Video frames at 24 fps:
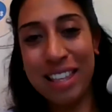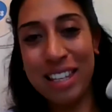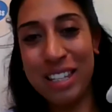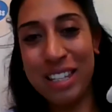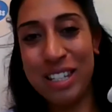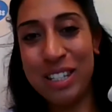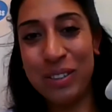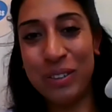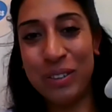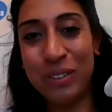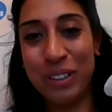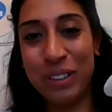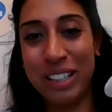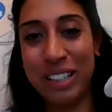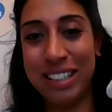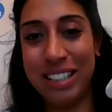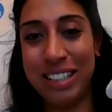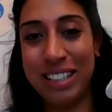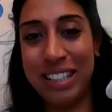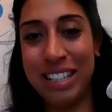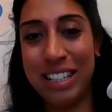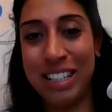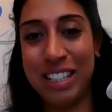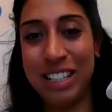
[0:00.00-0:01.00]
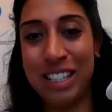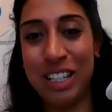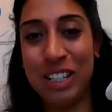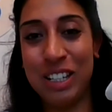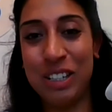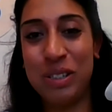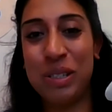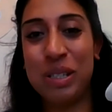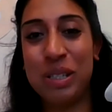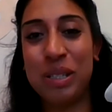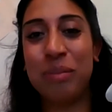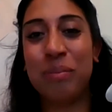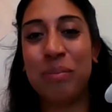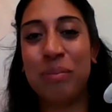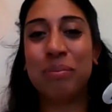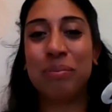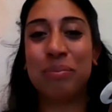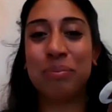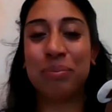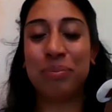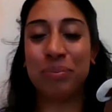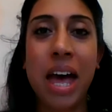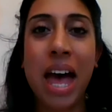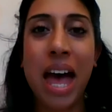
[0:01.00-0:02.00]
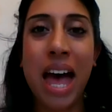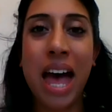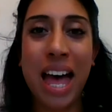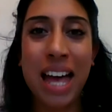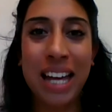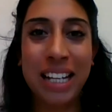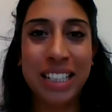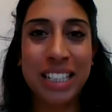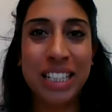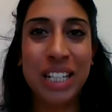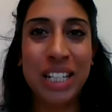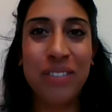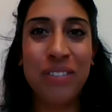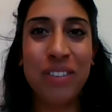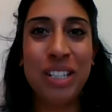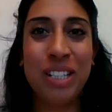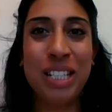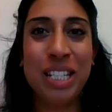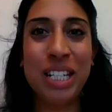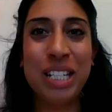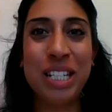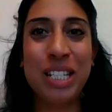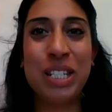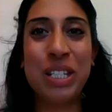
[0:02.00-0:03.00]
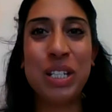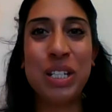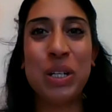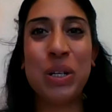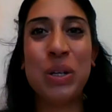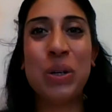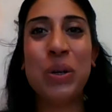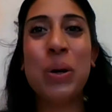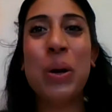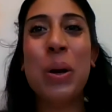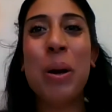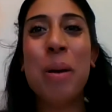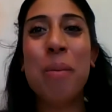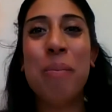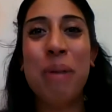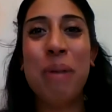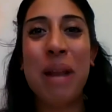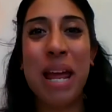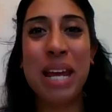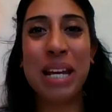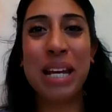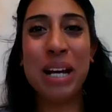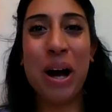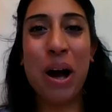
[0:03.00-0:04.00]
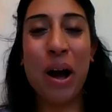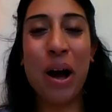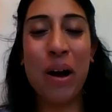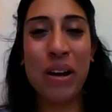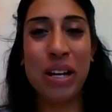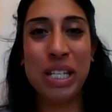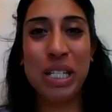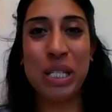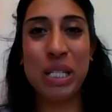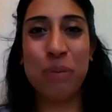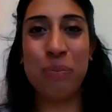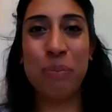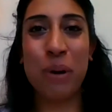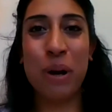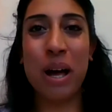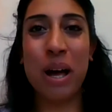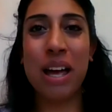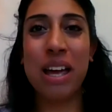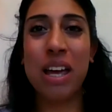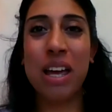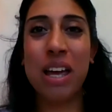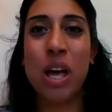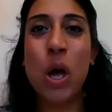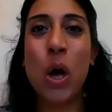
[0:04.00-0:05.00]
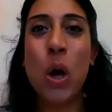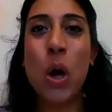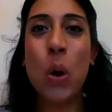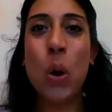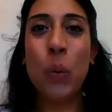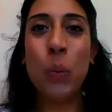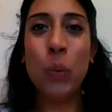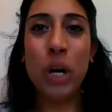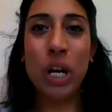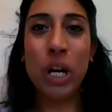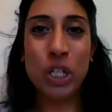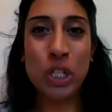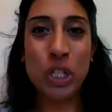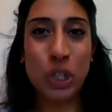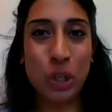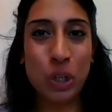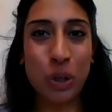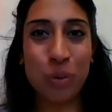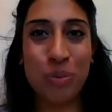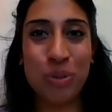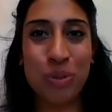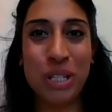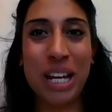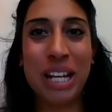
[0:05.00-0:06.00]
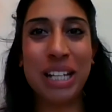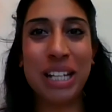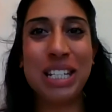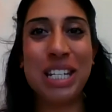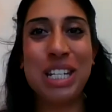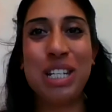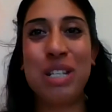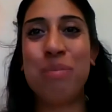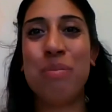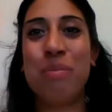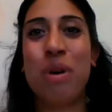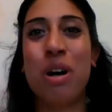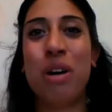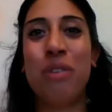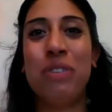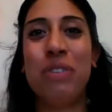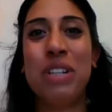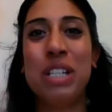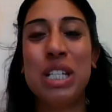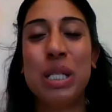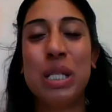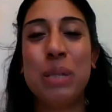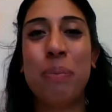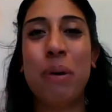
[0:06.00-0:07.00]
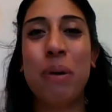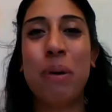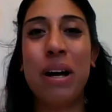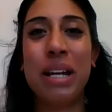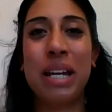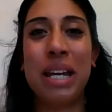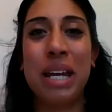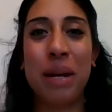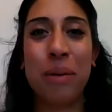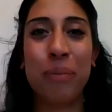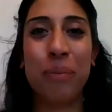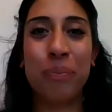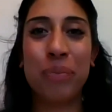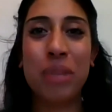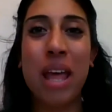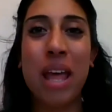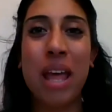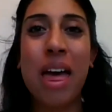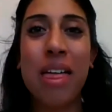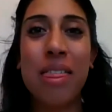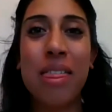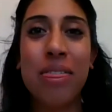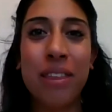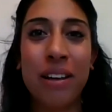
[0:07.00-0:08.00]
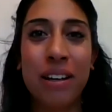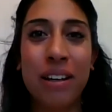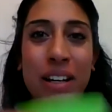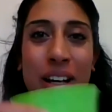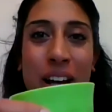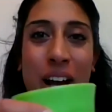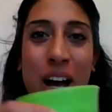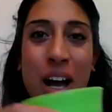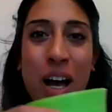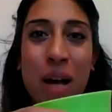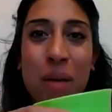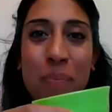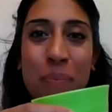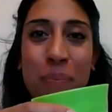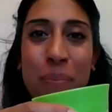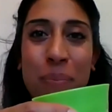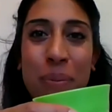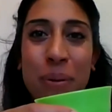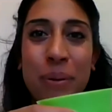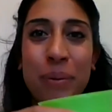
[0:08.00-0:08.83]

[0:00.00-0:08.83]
song continues. Activity 2, playing I Spy. Which object is Marvin spying? The cup,